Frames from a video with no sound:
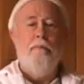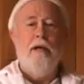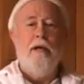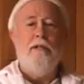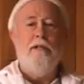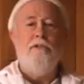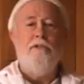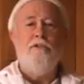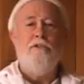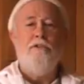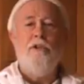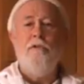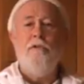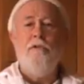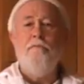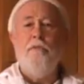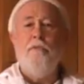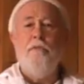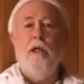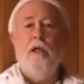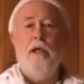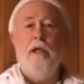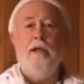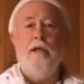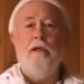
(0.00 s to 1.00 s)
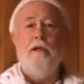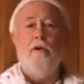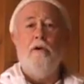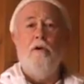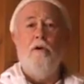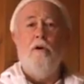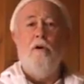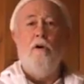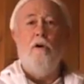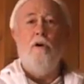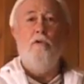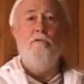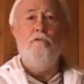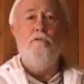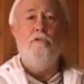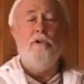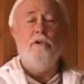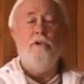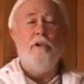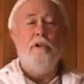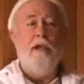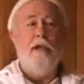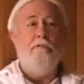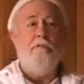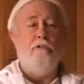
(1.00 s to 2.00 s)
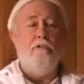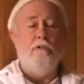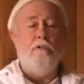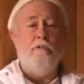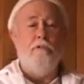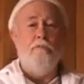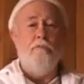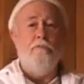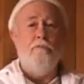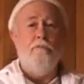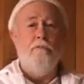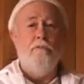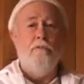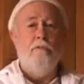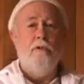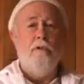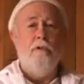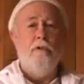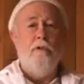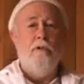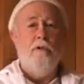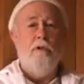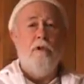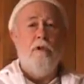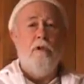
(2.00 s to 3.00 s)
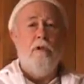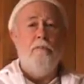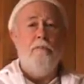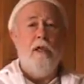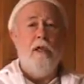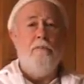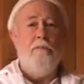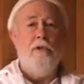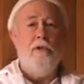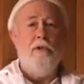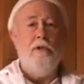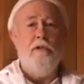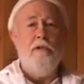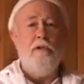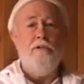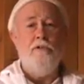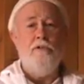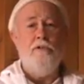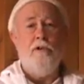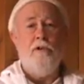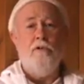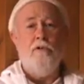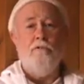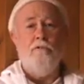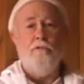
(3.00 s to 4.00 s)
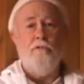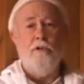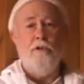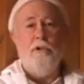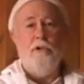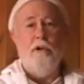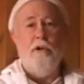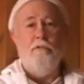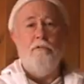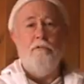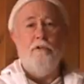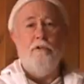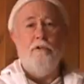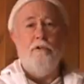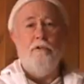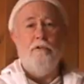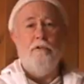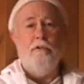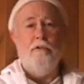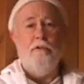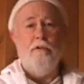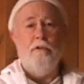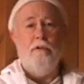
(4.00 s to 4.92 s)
might seem like over-endeavor. And maybe it is an over-endeavor.